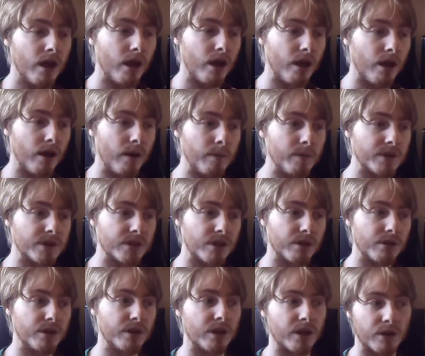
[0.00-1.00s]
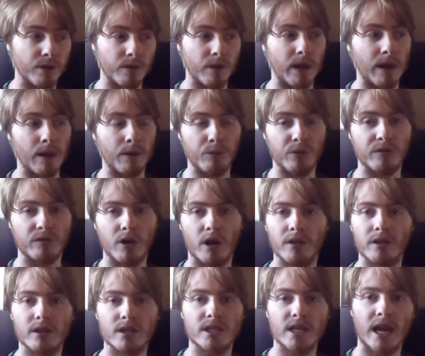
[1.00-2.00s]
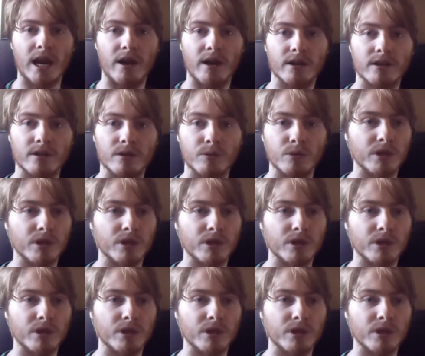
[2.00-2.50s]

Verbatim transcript: Um, so, you know, we've got this character.